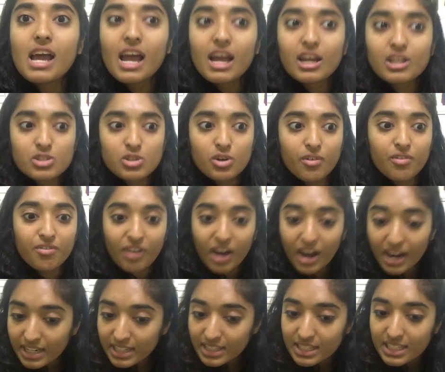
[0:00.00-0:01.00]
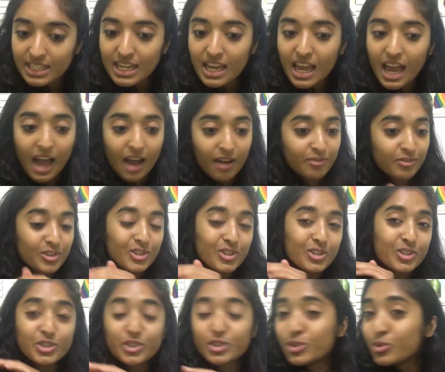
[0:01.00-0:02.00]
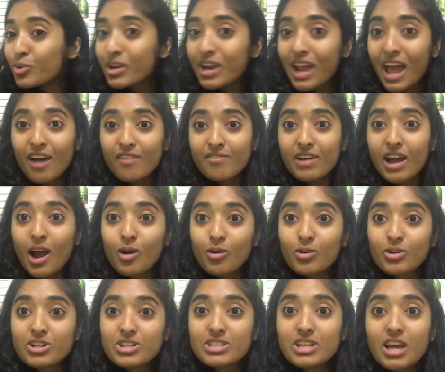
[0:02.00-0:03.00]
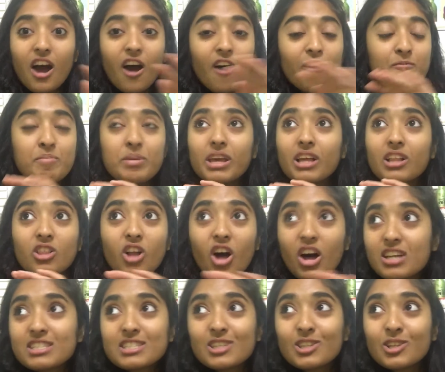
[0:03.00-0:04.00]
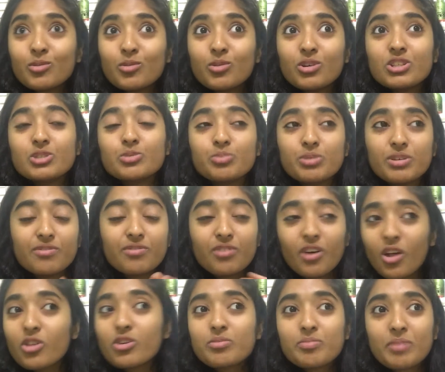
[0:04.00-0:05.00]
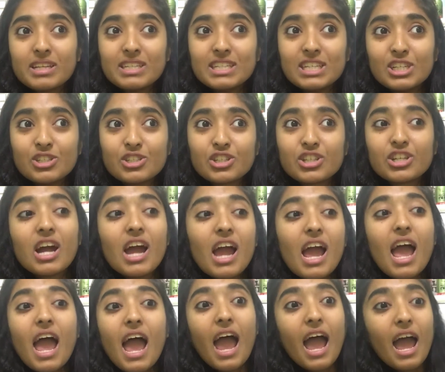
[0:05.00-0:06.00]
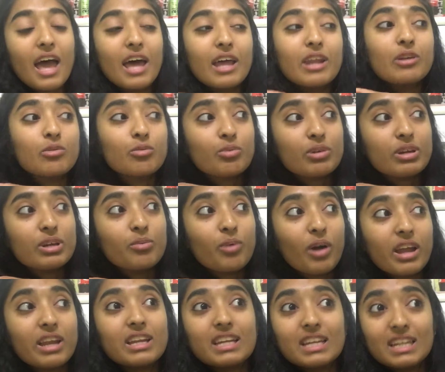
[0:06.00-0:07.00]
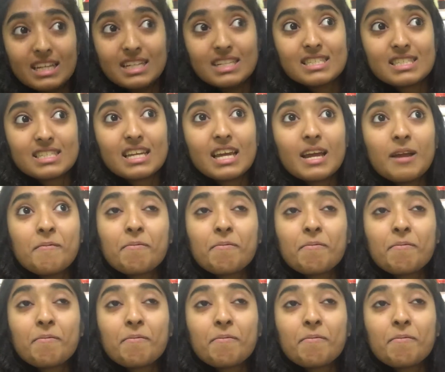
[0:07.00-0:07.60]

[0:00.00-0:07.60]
And so finally, after 2.5 hours of being lost in the woods, we followed my teacher, and we went east.